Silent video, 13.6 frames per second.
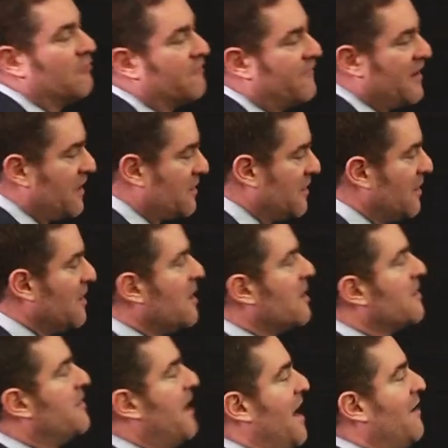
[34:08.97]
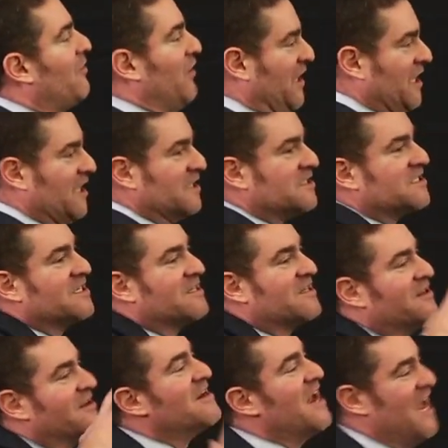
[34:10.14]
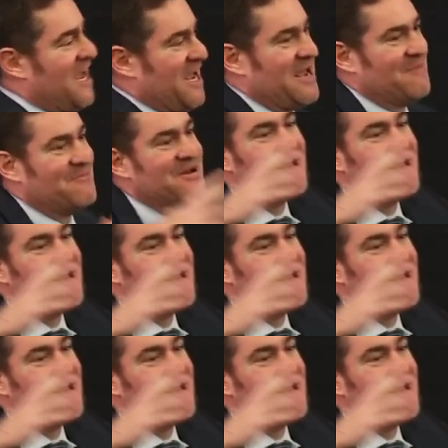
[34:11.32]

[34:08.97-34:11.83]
effect, that leads to the name,